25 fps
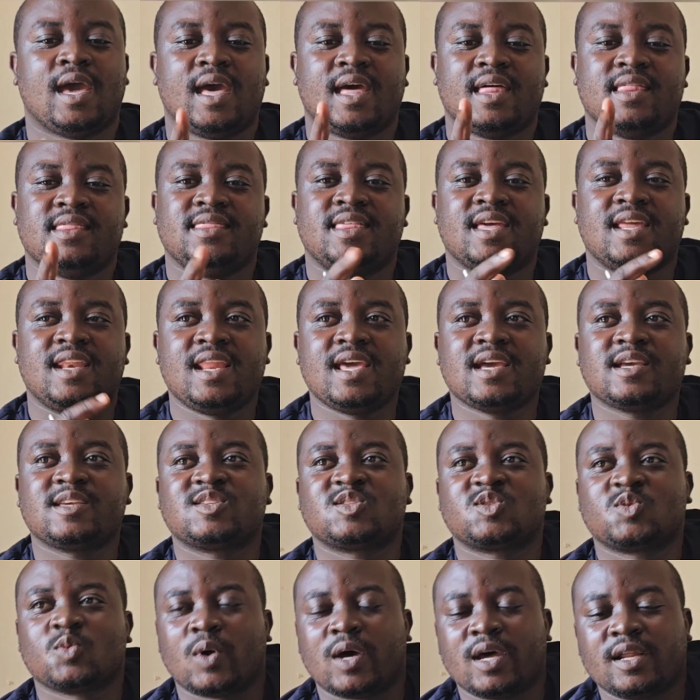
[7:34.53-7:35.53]
The next
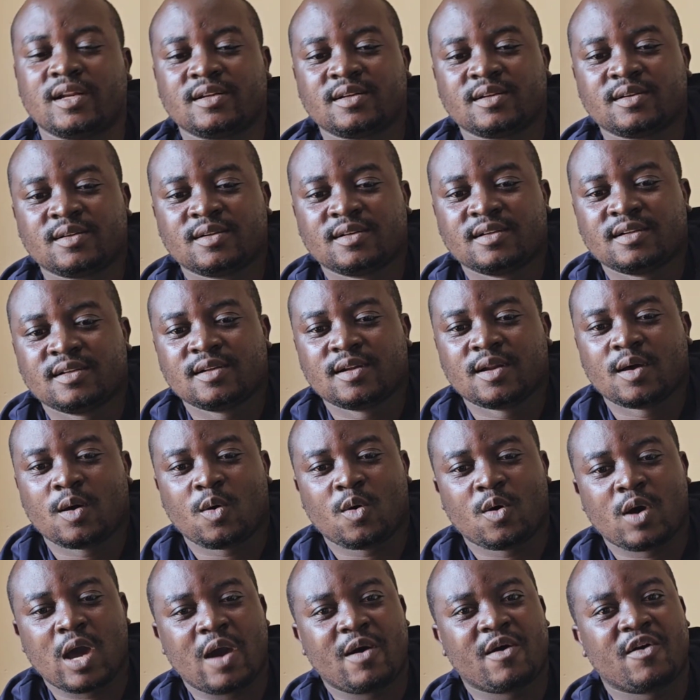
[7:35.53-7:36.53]
one, or
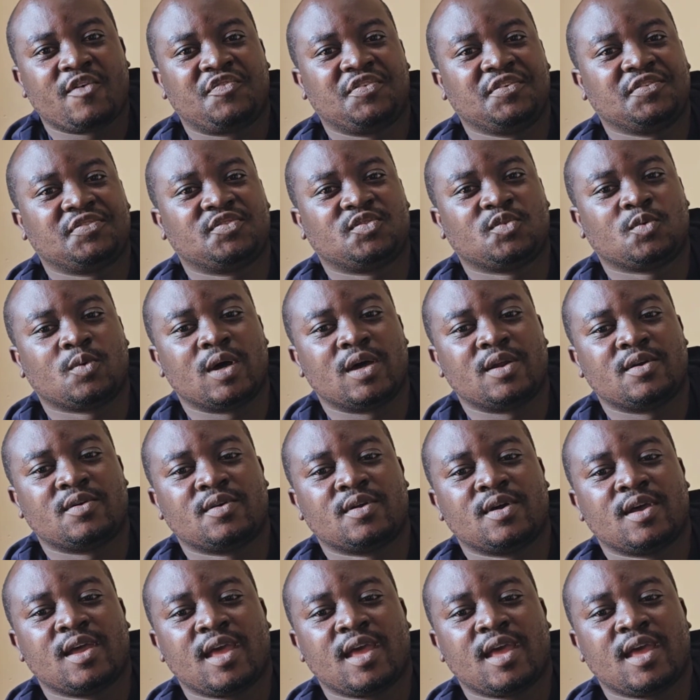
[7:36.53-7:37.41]
our fifth one,